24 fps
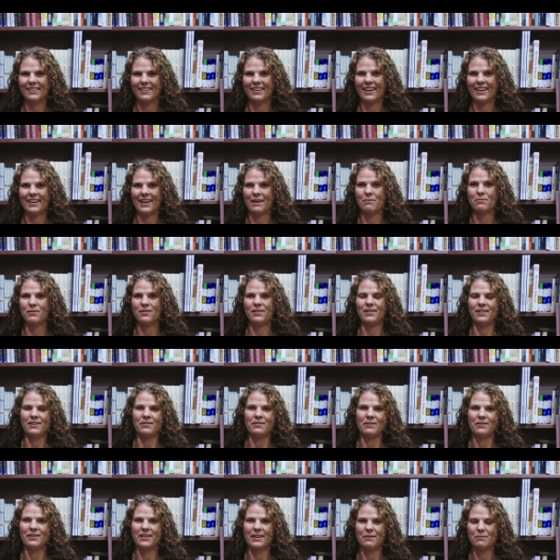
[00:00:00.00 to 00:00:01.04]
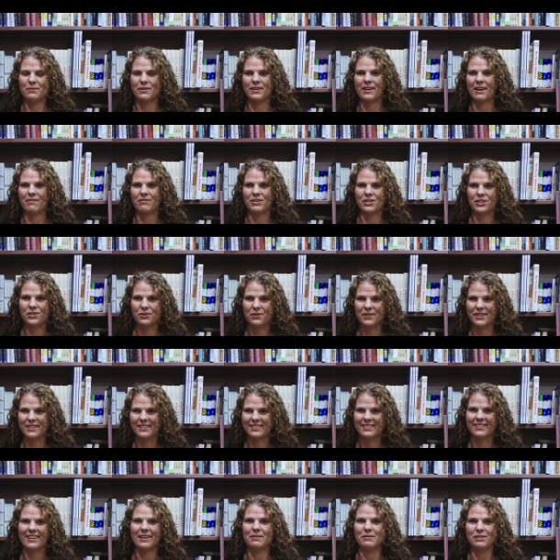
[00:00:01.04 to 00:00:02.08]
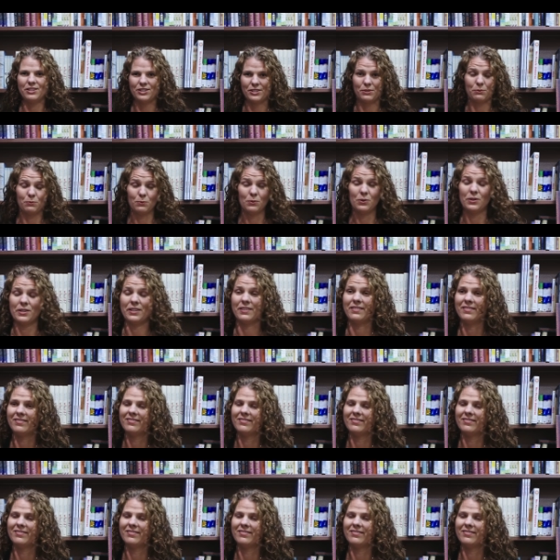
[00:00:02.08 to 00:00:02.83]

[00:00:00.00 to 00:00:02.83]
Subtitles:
And I wouldn't have a choice. I just would.